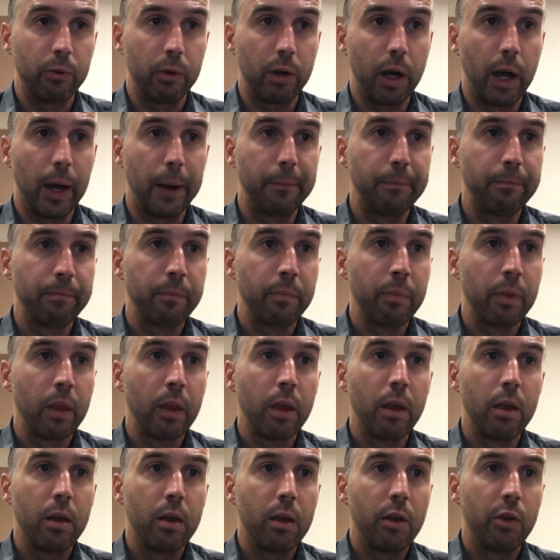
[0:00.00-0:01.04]
Okay,
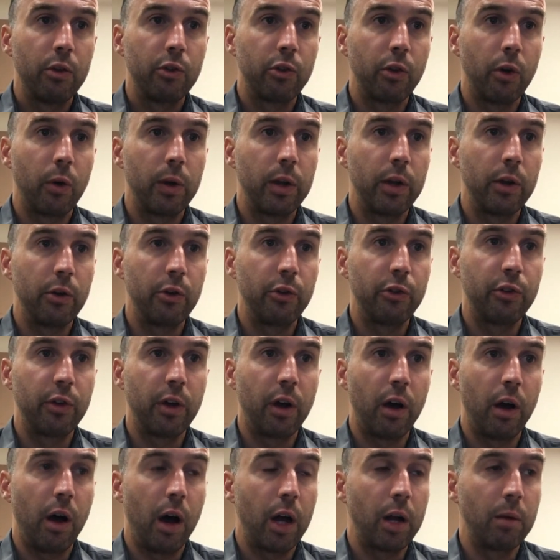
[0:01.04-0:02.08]
so here's
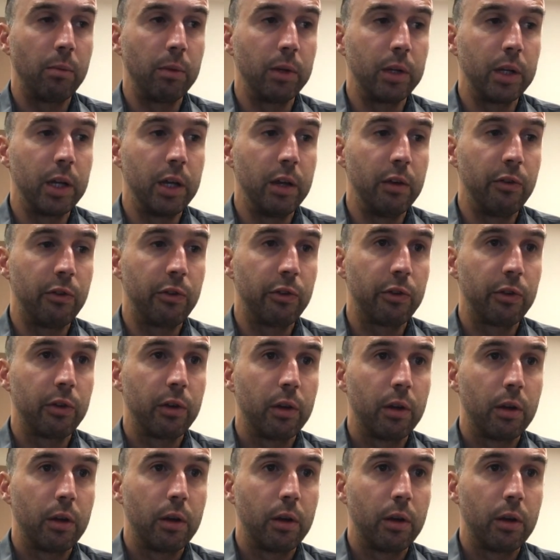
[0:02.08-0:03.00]
Autumn Leaves